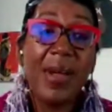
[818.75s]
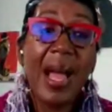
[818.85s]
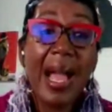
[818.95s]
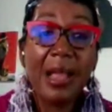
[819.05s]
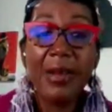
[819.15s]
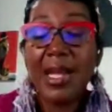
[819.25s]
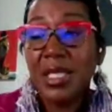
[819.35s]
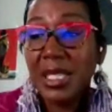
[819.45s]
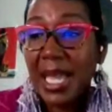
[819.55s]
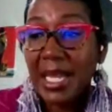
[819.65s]
higher
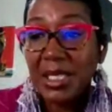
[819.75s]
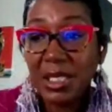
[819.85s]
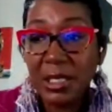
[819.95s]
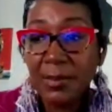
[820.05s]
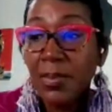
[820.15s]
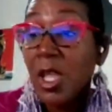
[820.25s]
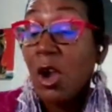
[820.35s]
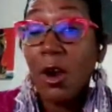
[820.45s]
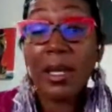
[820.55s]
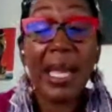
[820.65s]
education
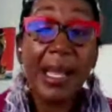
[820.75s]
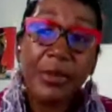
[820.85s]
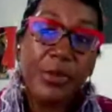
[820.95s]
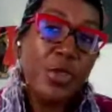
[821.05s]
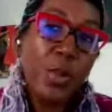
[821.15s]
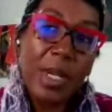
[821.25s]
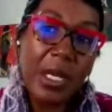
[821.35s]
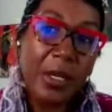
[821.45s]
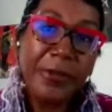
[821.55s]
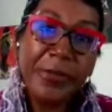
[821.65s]
or K through
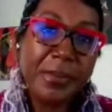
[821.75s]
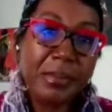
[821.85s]
12.